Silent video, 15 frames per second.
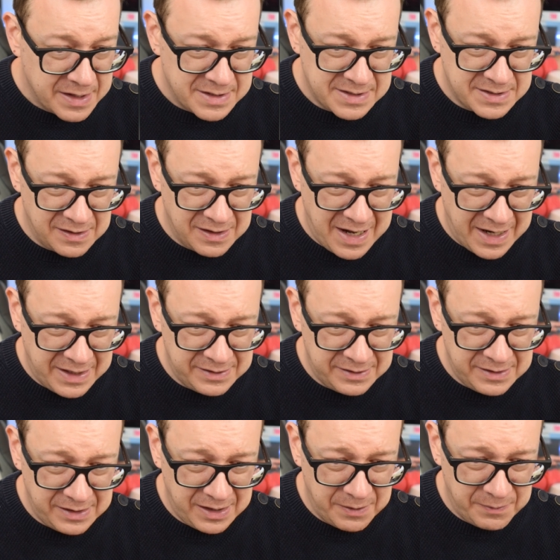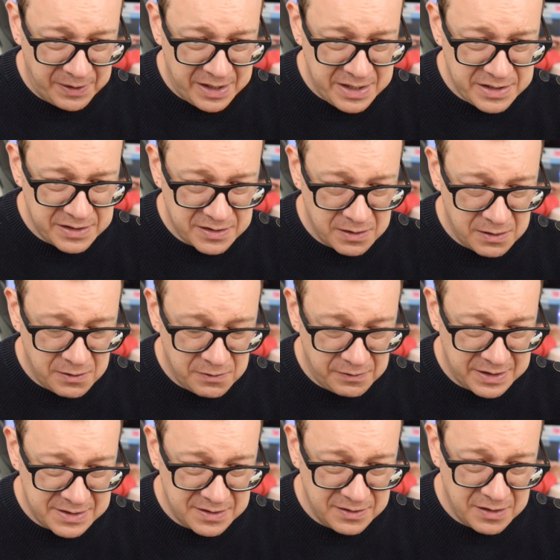selected image, so
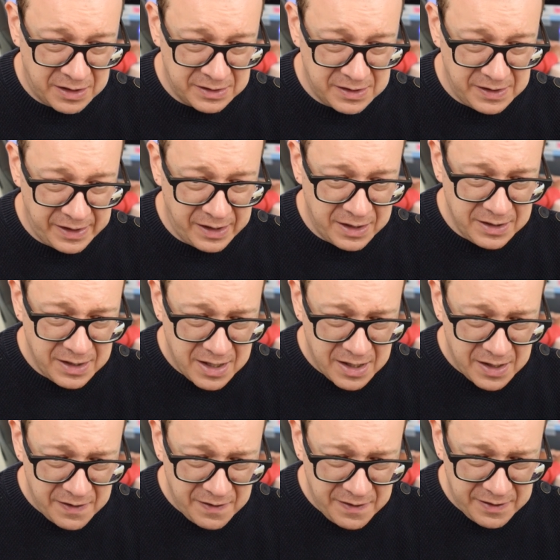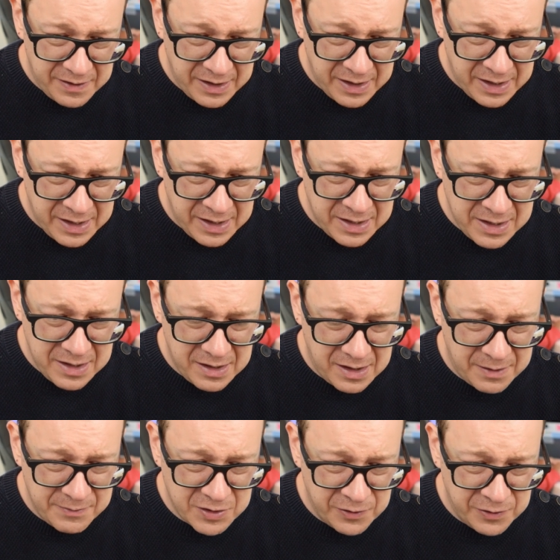it's not nil, then
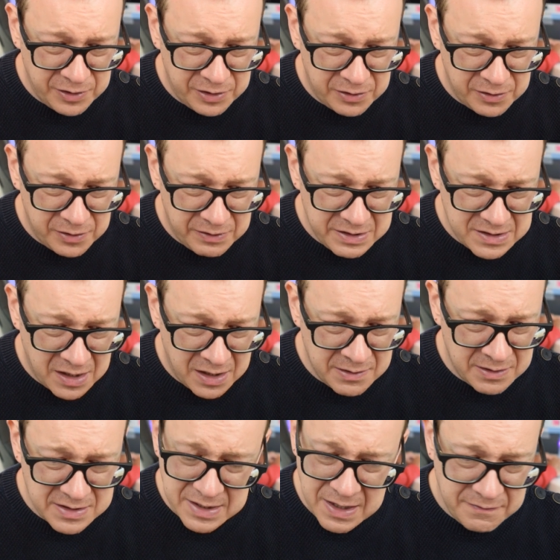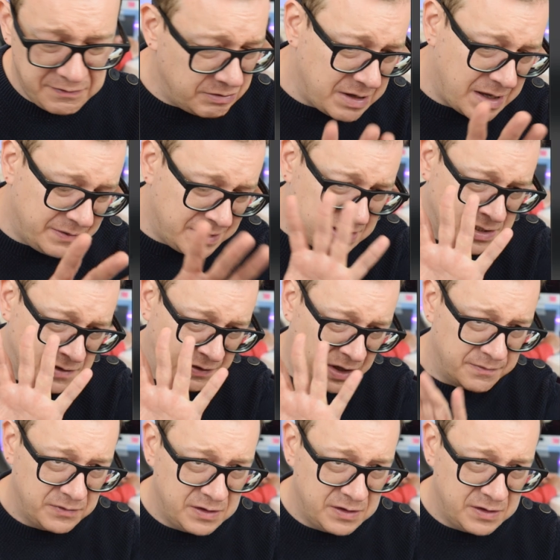I'm going to resize the schedule. Yeah, this is fine.